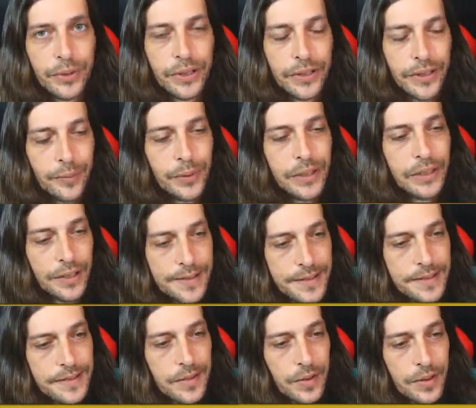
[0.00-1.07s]
that because
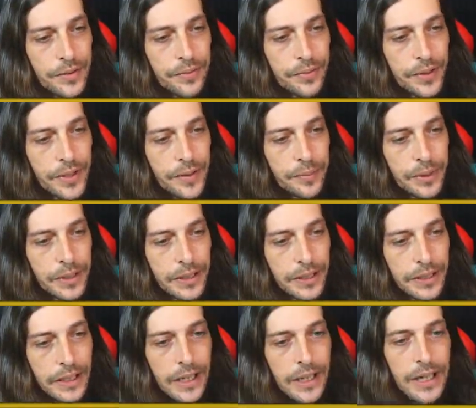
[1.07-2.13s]
it's gone to free to play,
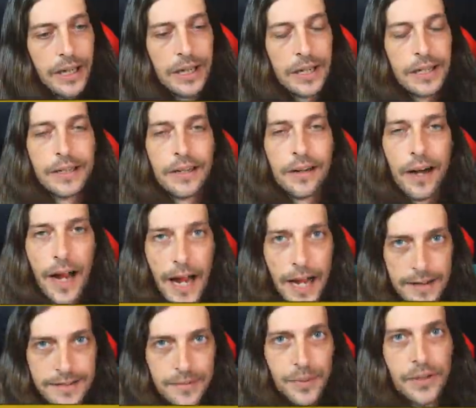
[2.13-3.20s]
there
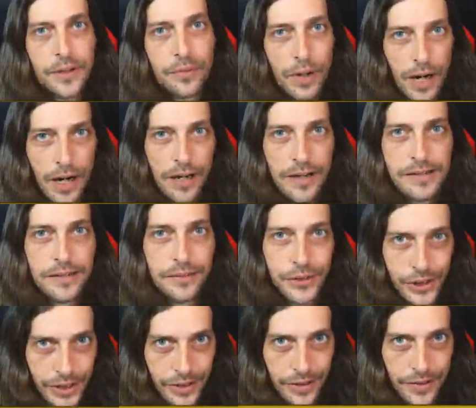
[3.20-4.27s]
has been a rise of
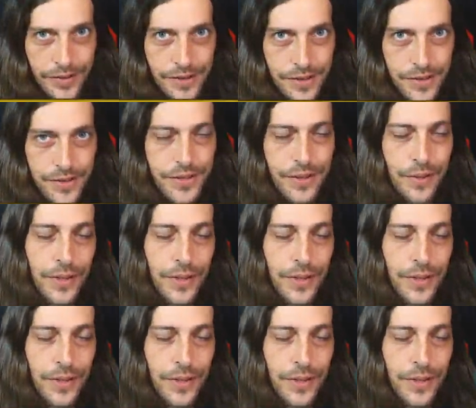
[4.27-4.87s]
cheaters. So that